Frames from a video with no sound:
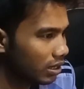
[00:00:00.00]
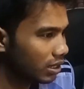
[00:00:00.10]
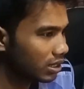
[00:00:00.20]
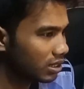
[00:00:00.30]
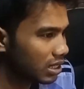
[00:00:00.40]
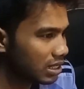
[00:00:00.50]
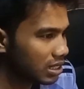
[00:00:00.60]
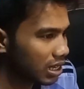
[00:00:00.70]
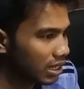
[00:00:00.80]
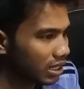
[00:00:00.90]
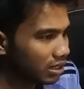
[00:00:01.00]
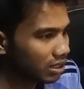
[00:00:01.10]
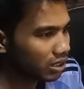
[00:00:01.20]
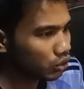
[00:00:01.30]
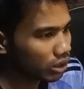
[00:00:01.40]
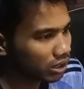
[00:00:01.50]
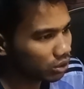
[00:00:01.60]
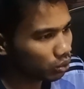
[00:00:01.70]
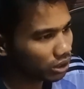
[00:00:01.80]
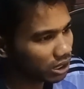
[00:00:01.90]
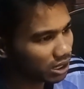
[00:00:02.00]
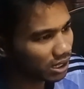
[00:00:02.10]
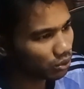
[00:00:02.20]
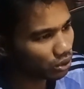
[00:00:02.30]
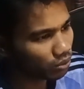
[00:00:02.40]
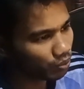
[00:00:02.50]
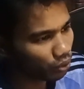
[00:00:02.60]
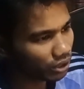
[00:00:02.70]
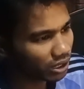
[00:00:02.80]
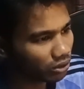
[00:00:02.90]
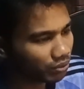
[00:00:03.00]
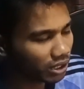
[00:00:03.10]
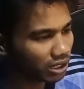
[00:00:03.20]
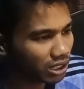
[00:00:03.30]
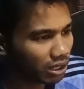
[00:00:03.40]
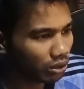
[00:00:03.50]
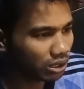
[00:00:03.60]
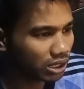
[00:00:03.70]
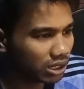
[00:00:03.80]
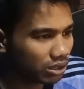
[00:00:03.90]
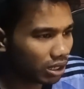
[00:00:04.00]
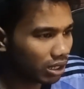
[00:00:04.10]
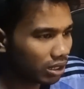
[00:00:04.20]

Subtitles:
It is just like other insurance which is used to protect your financial losses